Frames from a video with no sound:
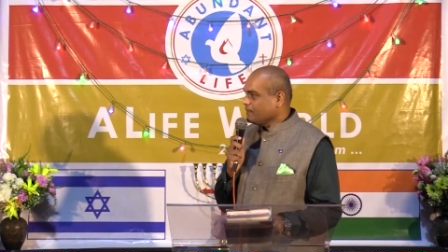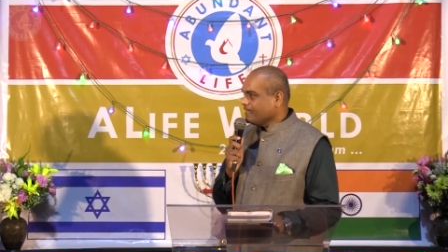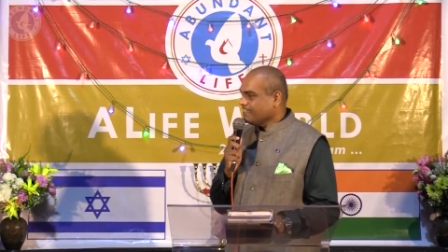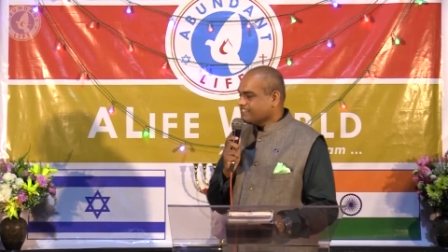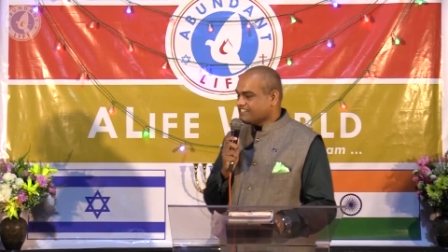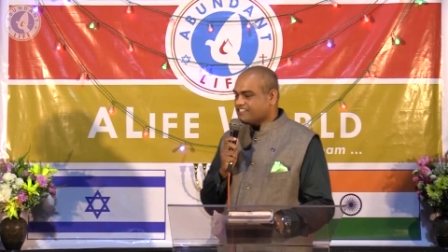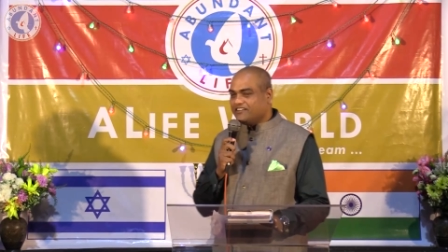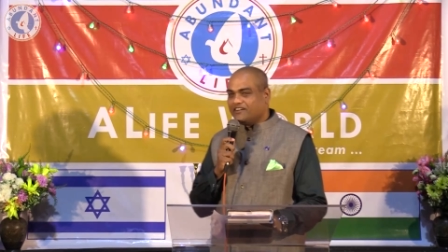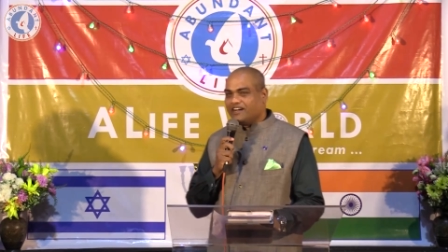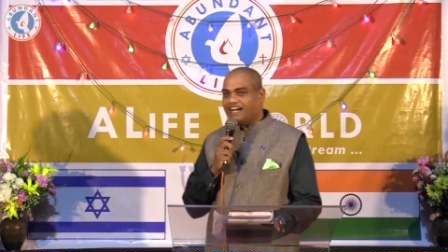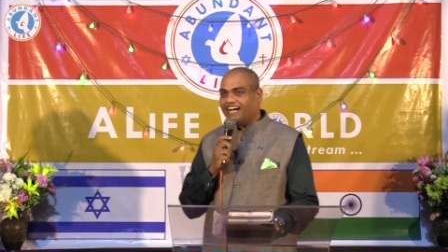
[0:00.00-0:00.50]
you,
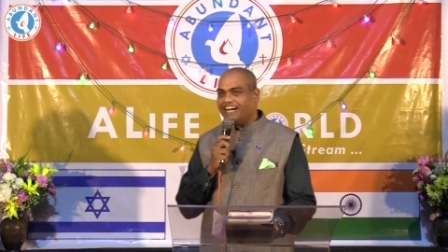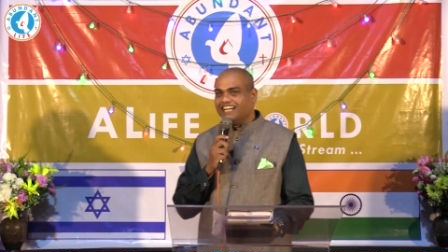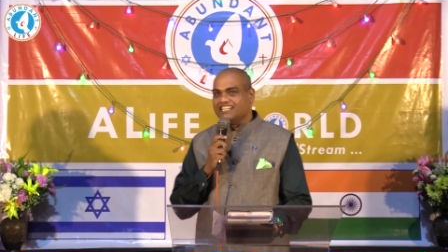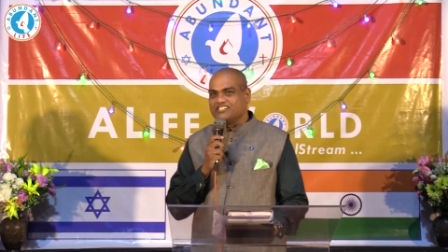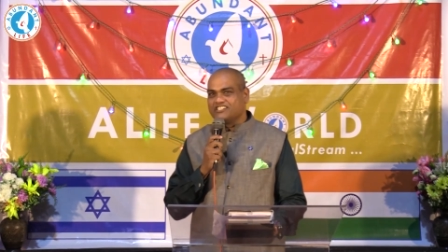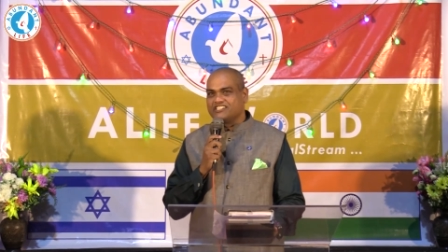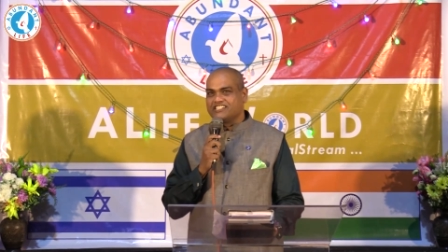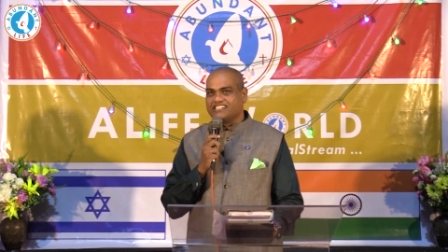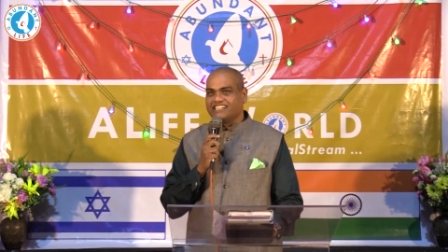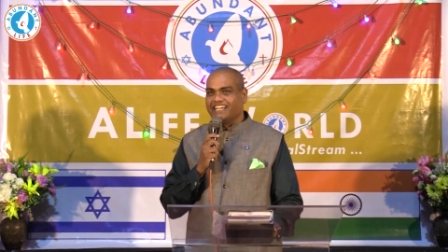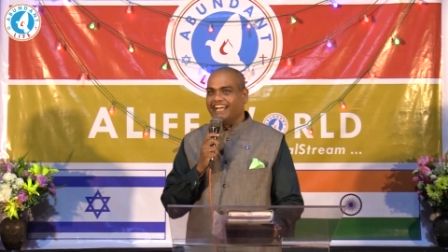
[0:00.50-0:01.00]
Pastor
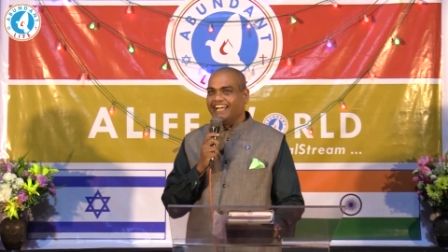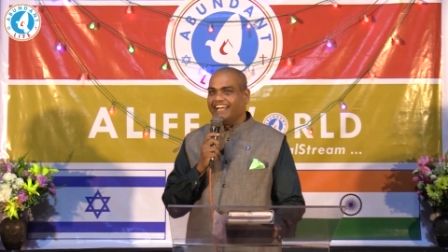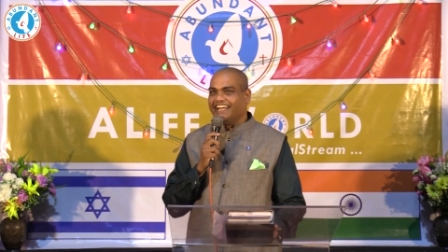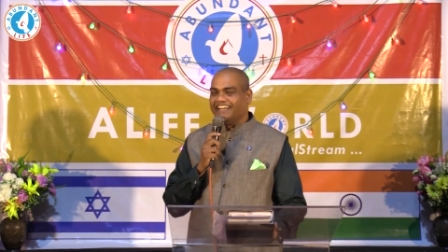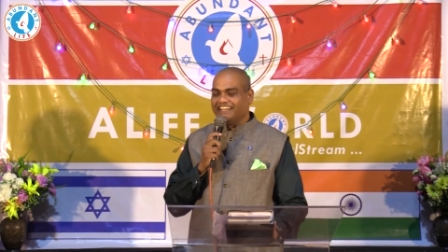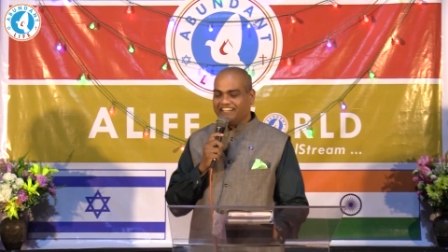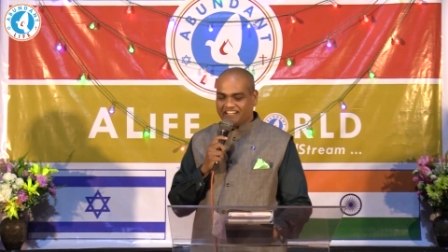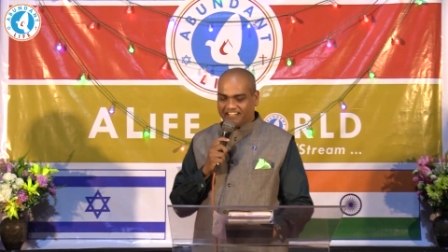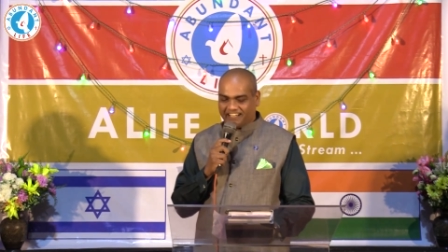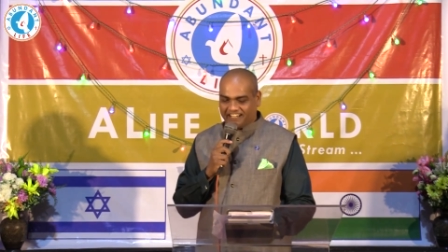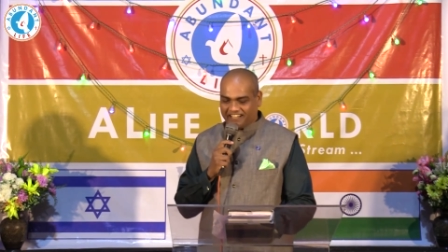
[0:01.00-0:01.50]
Raj,
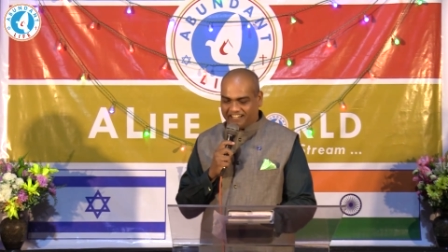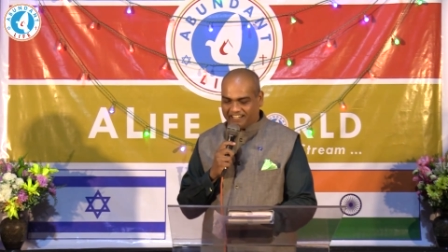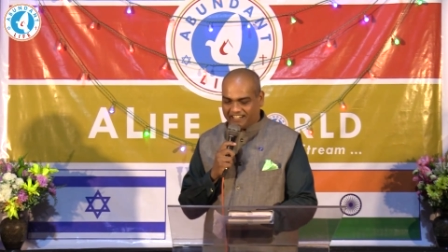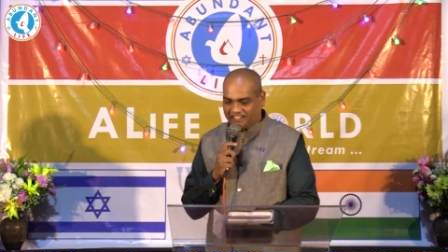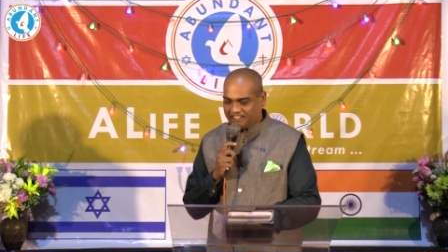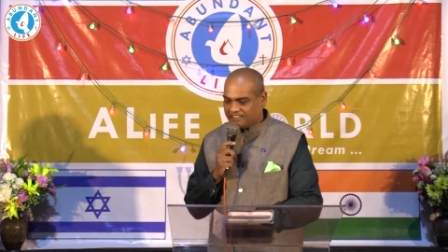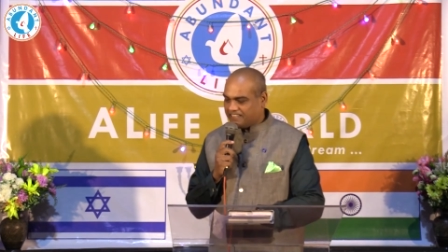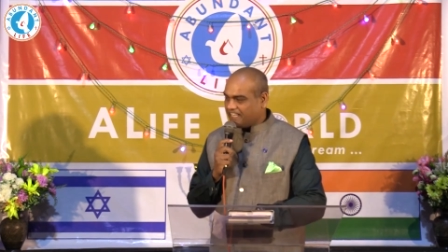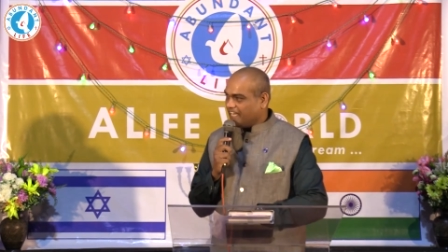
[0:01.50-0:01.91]
and uh,